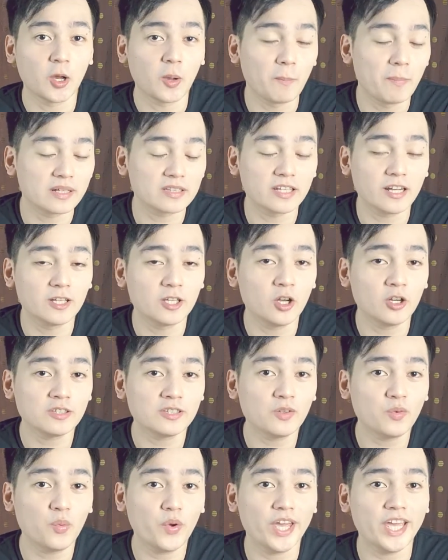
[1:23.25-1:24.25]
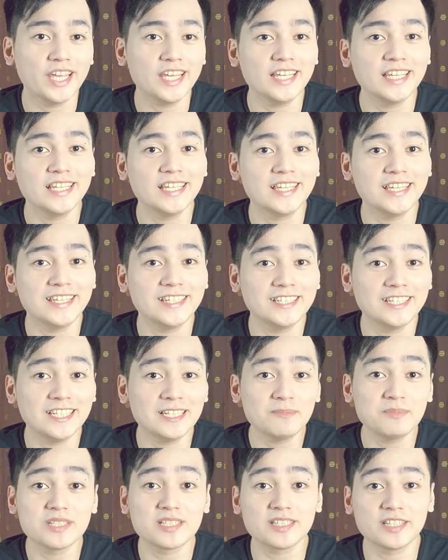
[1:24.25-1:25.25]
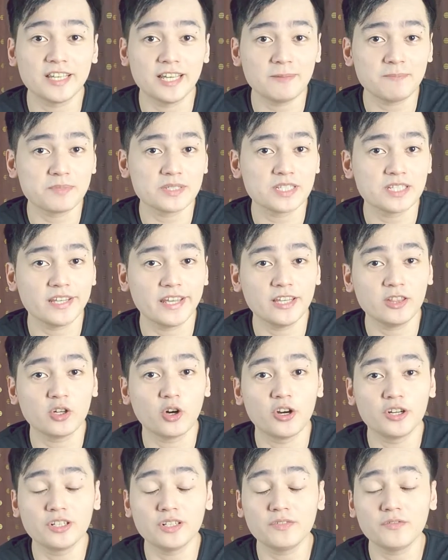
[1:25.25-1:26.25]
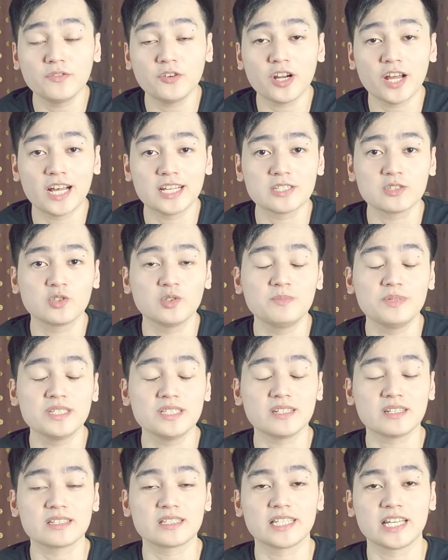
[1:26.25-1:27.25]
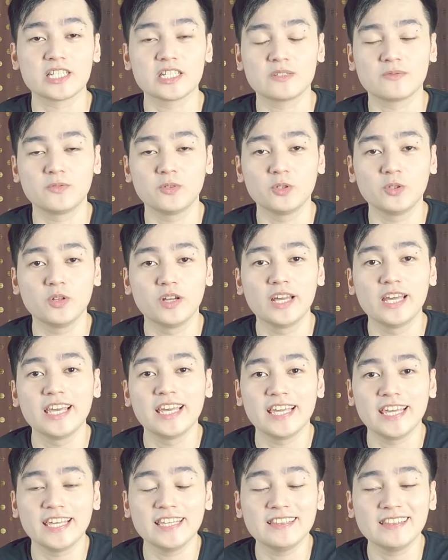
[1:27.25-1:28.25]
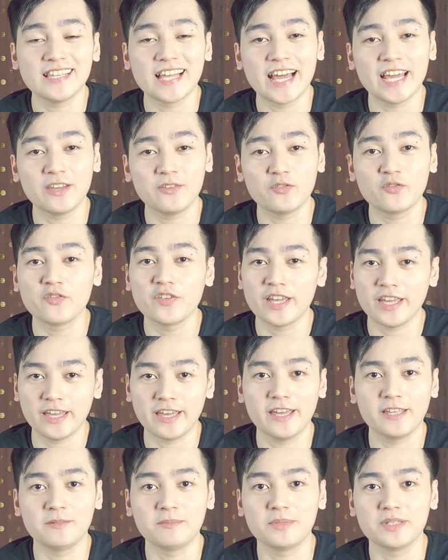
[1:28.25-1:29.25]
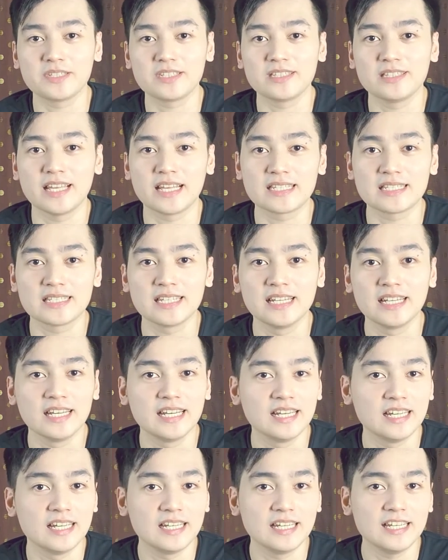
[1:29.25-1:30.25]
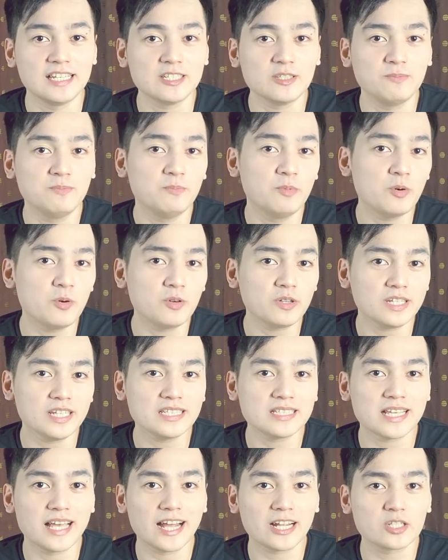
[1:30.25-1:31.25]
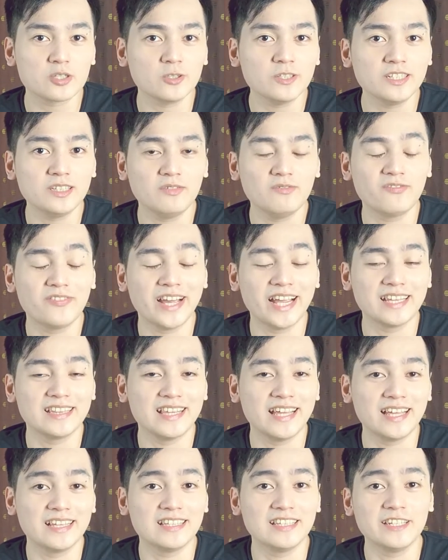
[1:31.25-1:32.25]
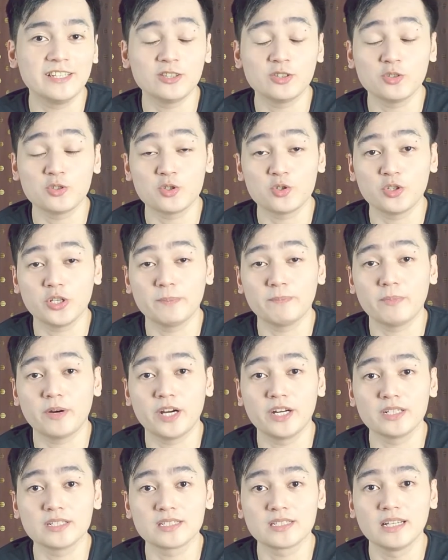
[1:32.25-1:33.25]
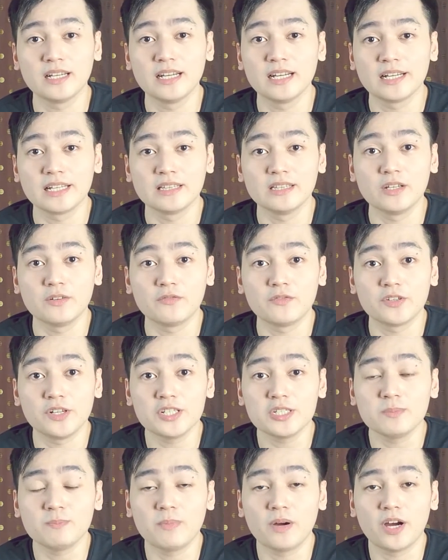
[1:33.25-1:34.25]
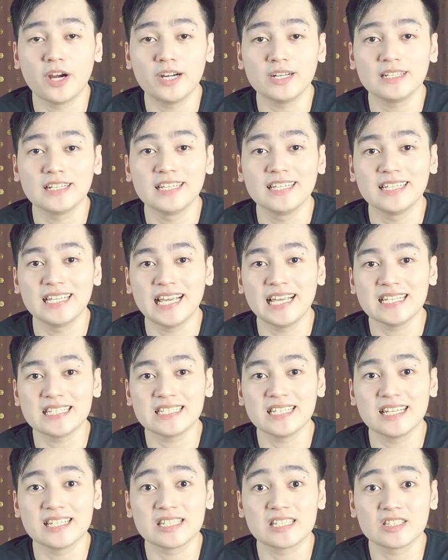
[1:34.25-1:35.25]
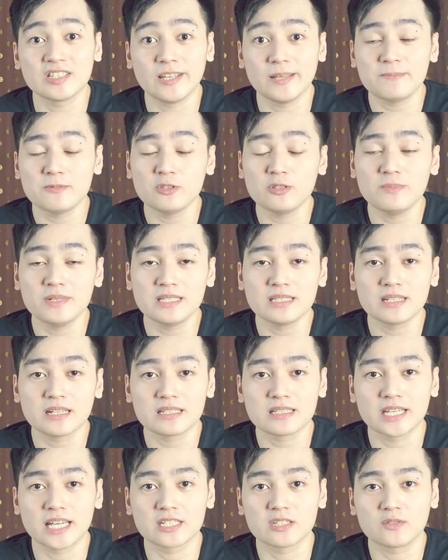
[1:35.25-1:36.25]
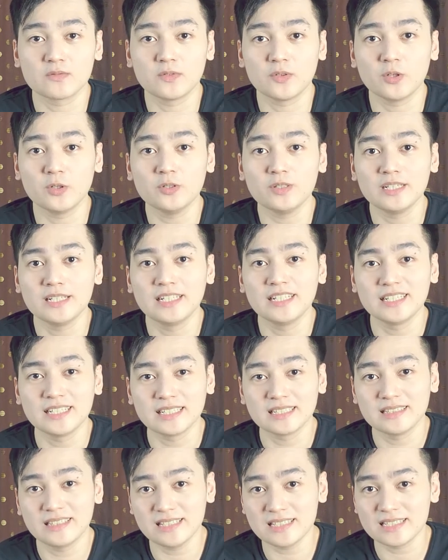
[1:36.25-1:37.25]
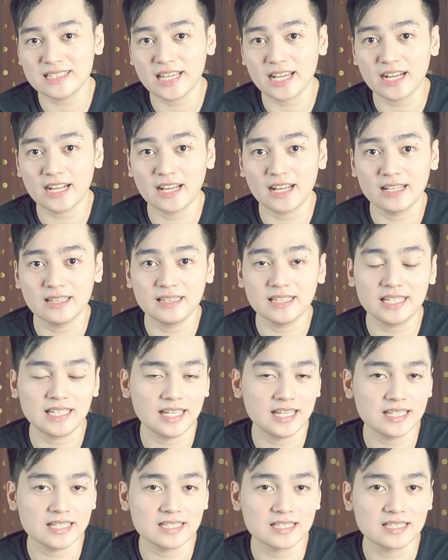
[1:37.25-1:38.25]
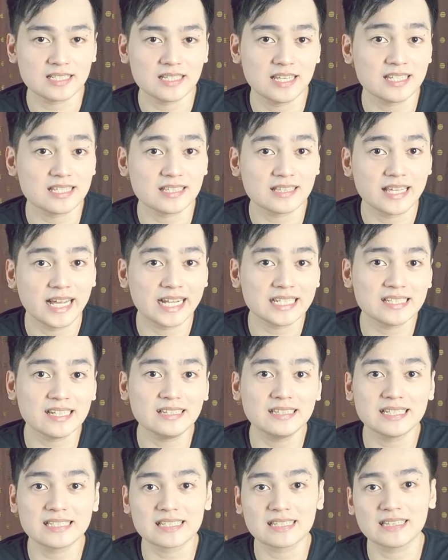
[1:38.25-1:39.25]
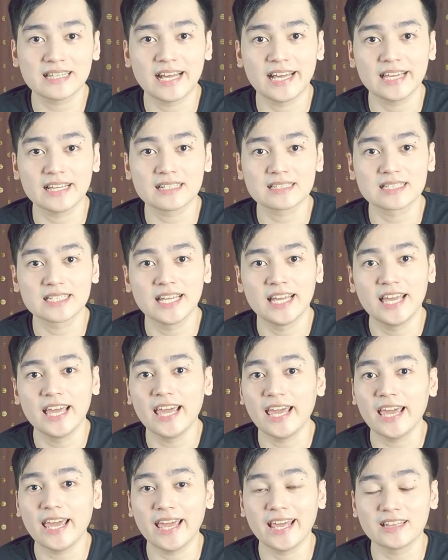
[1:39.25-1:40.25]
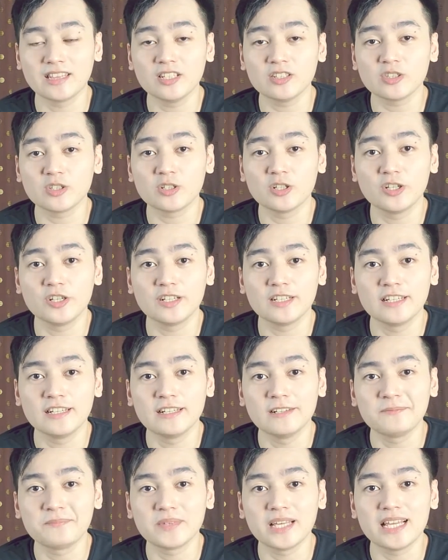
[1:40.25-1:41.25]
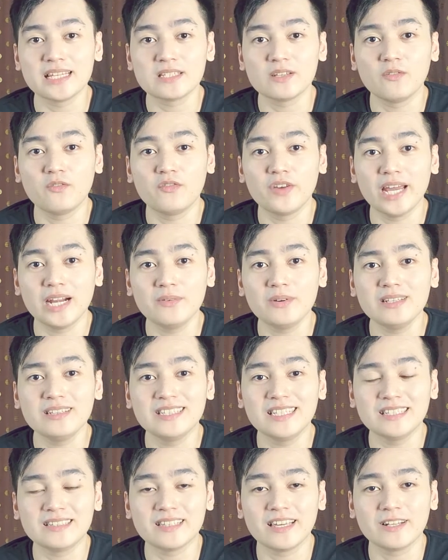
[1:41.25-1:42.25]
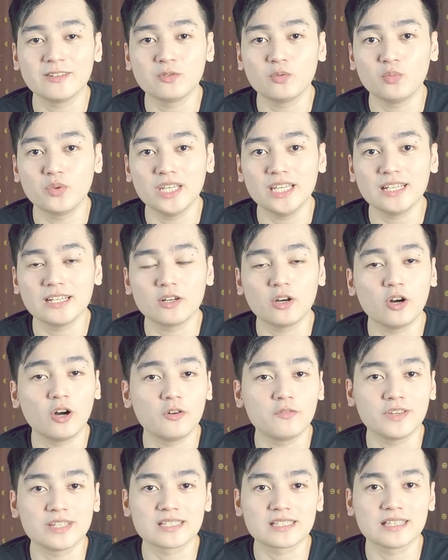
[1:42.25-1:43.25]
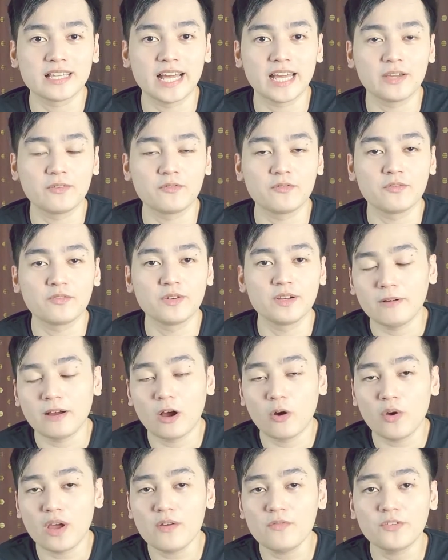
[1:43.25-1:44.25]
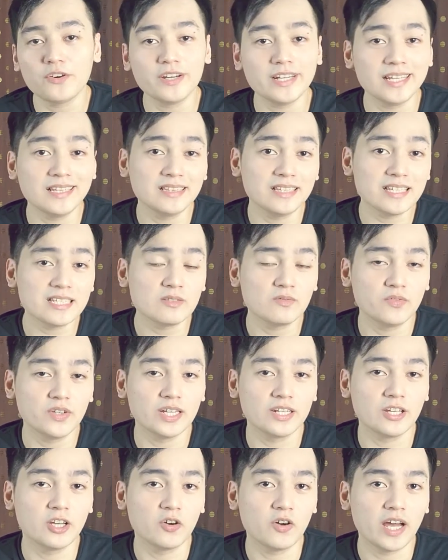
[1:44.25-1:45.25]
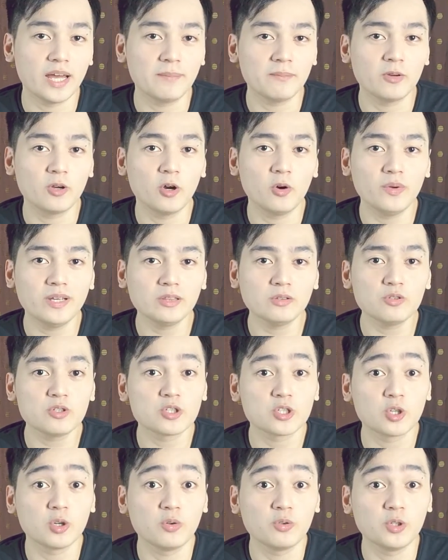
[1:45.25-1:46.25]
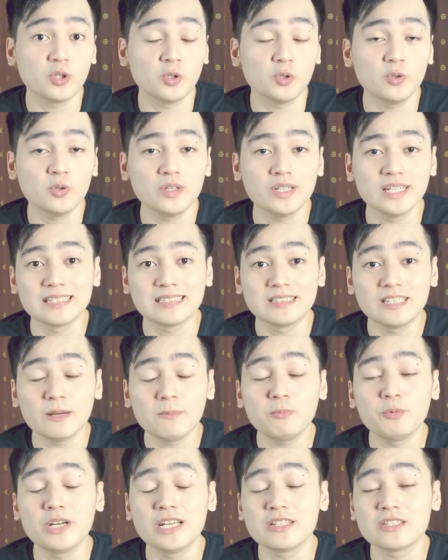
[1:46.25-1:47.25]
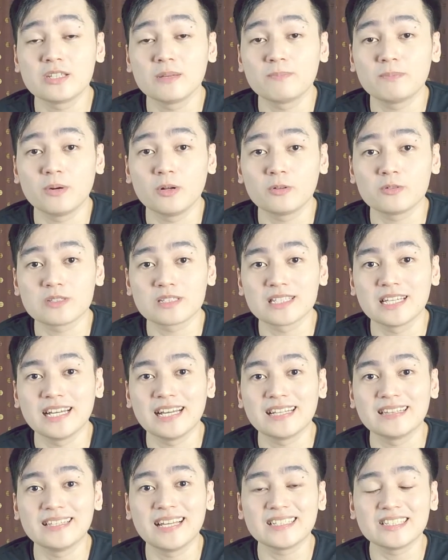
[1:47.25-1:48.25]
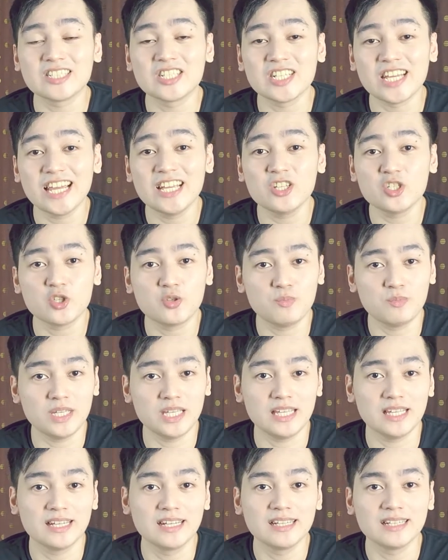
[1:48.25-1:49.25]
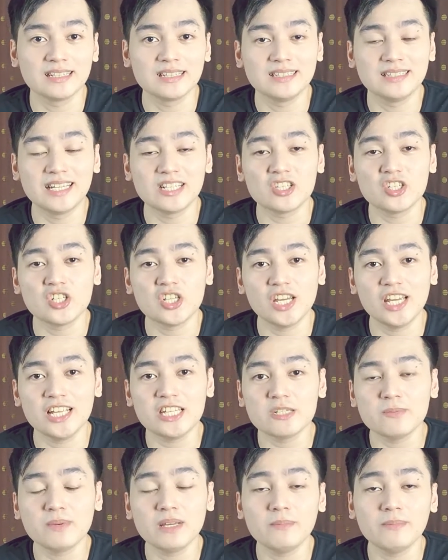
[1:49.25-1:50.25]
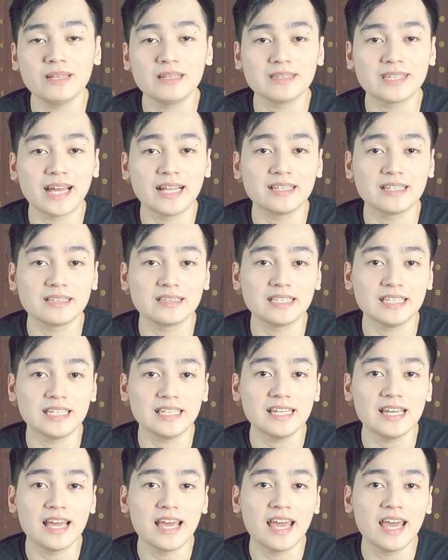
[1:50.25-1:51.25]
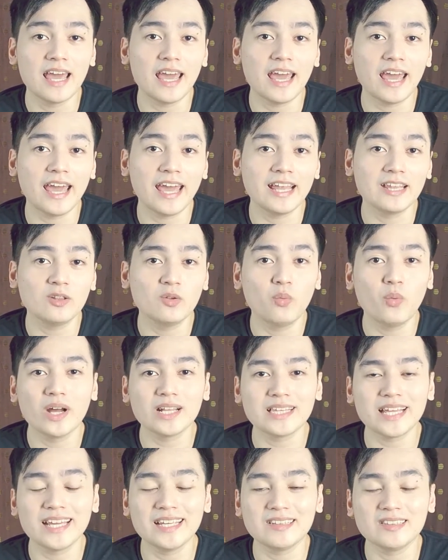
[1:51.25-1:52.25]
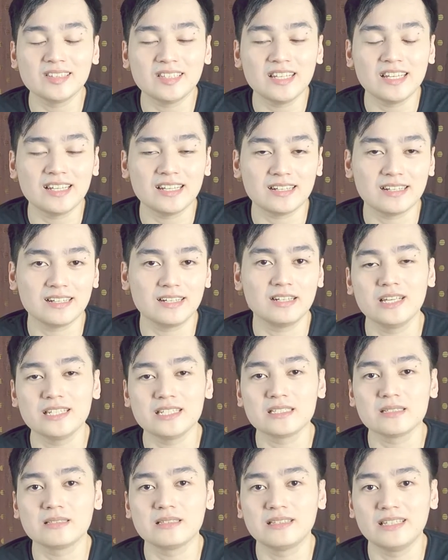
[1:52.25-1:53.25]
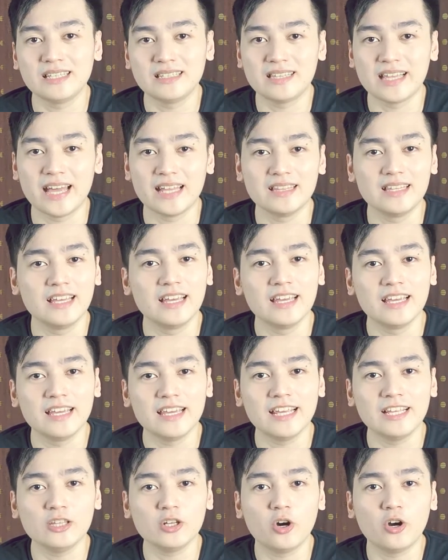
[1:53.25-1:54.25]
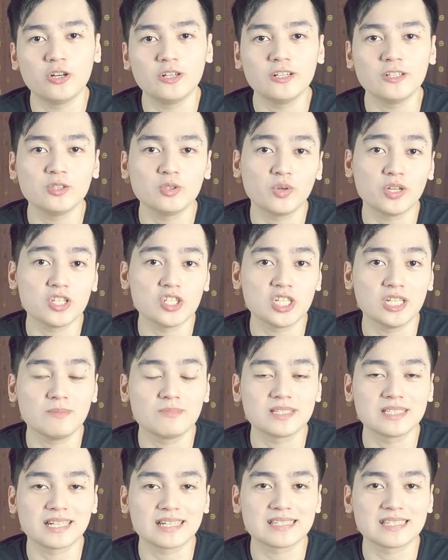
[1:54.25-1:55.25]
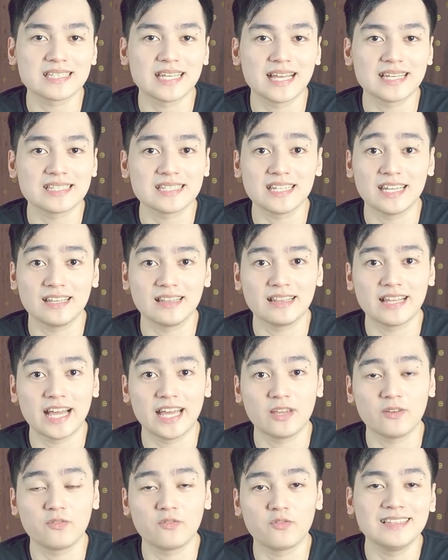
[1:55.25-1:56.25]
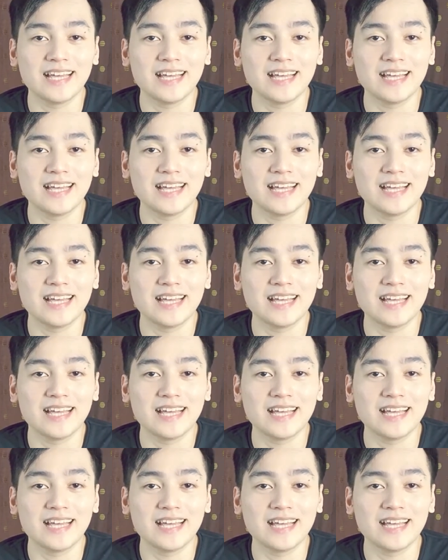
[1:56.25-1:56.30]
But along the way, he gives tips in order for us to be successful in life and business. His book is actually divided into three parts. The first part is his tips to be successful. The second is his likes and dislikes. And the third is a very detailed week of his life. However, in this video, I'm going to show you the principles that changed me, that changed my mentality, and what I think is needed in order to achieve success in life.